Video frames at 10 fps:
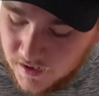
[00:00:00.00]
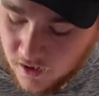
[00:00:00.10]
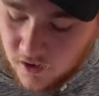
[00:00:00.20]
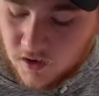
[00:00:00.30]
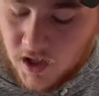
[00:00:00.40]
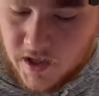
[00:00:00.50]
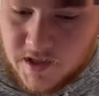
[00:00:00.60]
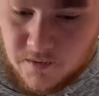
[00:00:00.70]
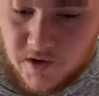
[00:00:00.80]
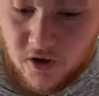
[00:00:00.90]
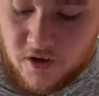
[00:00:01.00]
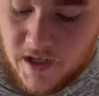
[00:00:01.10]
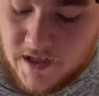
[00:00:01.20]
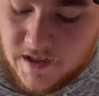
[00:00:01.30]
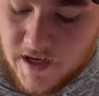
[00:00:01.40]
our lines, we learned
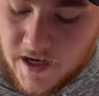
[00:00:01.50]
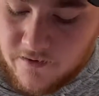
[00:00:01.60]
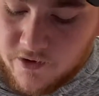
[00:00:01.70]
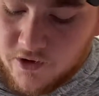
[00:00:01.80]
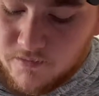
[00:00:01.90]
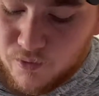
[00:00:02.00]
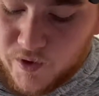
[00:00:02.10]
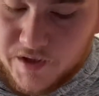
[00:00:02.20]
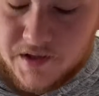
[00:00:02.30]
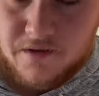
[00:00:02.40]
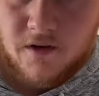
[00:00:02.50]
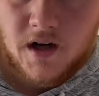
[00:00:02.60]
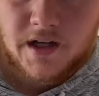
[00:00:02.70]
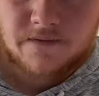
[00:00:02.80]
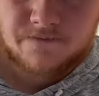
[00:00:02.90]
that every good boy does
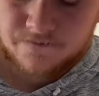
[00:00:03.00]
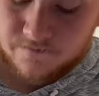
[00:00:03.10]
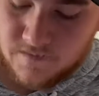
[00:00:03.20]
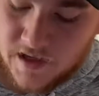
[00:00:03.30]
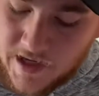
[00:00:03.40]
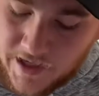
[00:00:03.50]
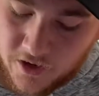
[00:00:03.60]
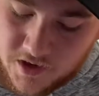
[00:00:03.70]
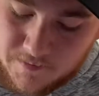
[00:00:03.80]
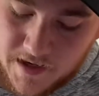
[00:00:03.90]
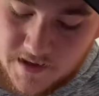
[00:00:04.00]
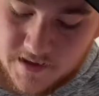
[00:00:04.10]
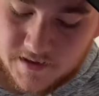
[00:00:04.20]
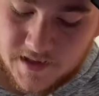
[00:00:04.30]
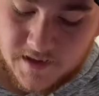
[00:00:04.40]
fine, and our
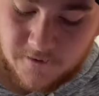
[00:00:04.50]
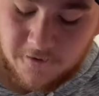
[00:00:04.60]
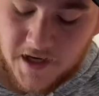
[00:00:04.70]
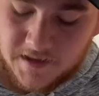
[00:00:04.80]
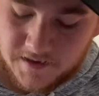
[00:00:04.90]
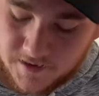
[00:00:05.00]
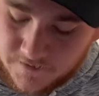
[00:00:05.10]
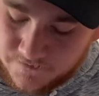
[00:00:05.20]
spaces is face.